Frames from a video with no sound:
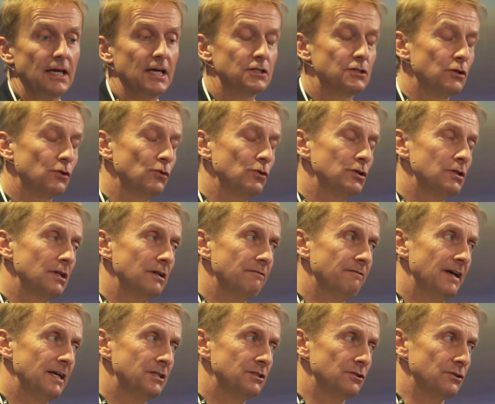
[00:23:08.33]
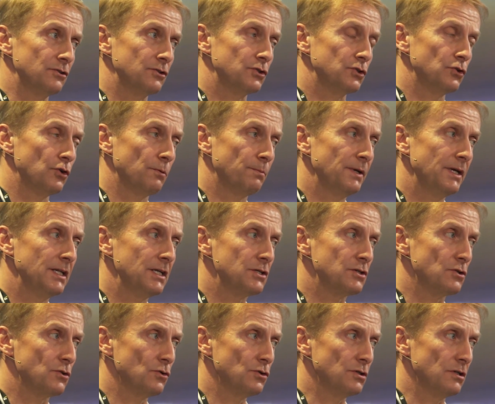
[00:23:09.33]
institutional investors, European
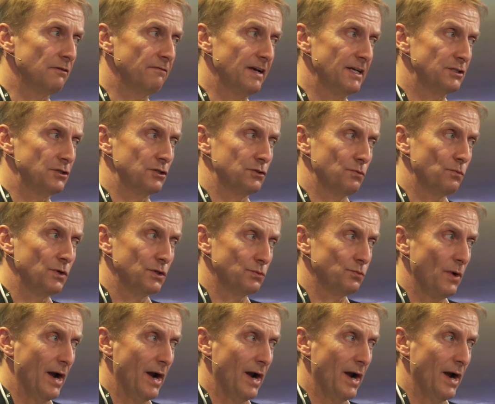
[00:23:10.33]
institutional investors,